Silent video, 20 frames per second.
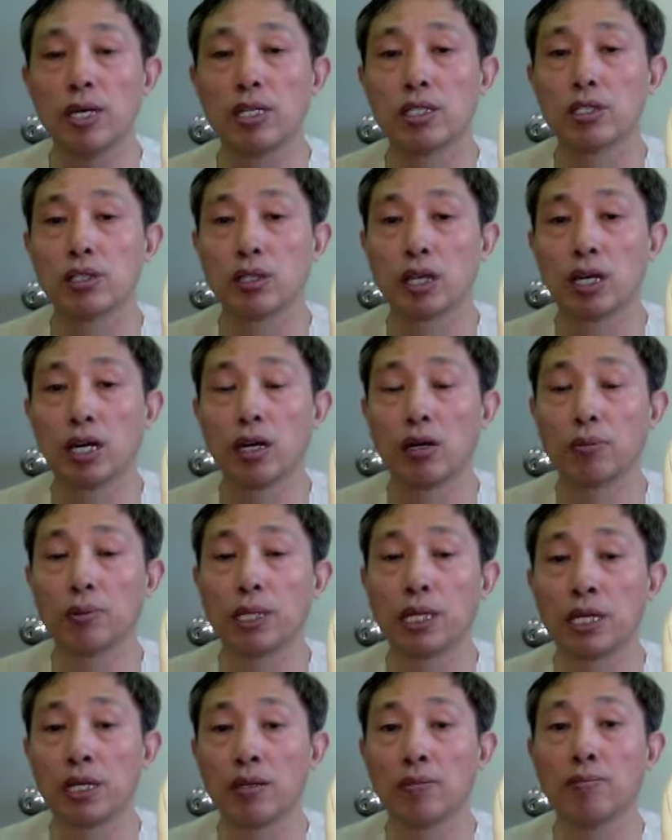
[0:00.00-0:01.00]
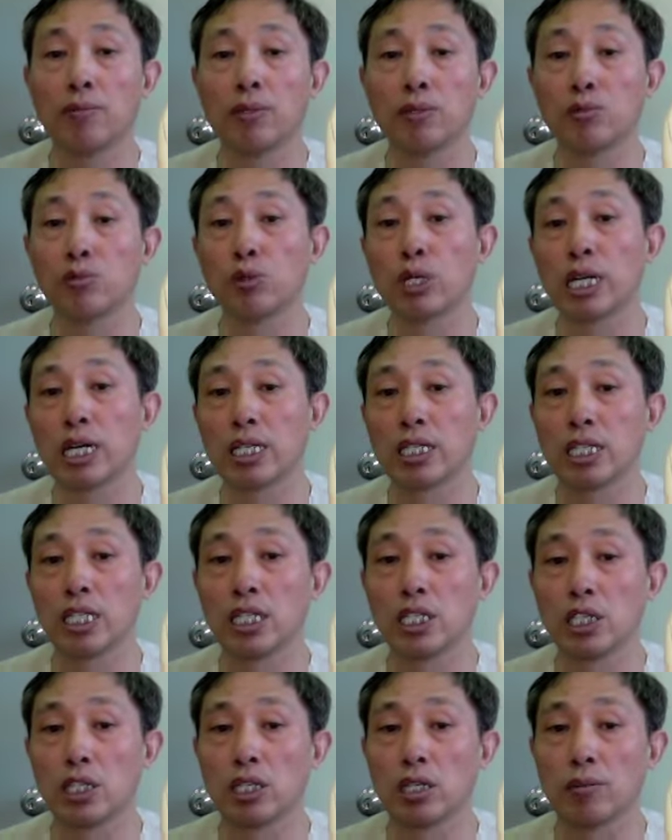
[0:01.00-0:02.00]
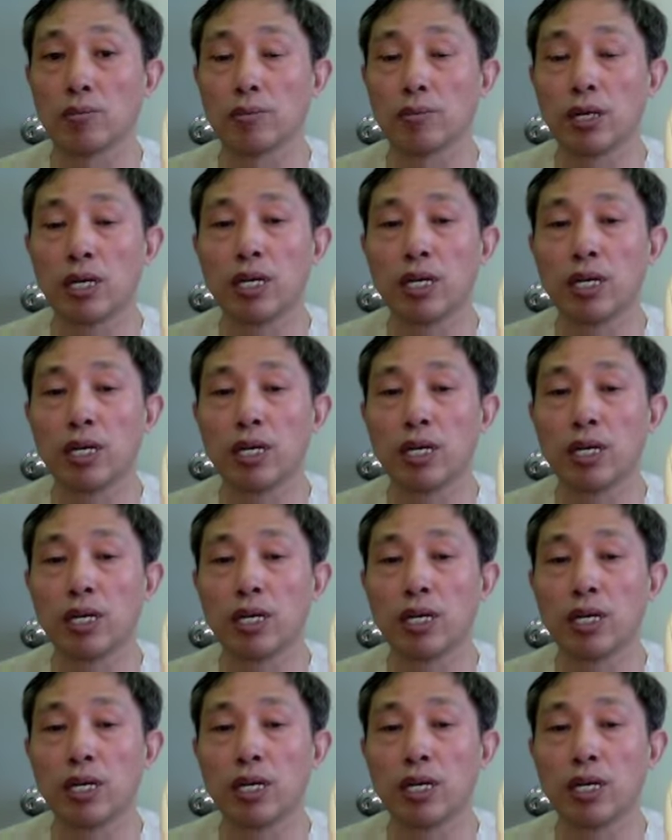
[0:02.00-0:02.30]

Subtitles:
so they help them recondition them.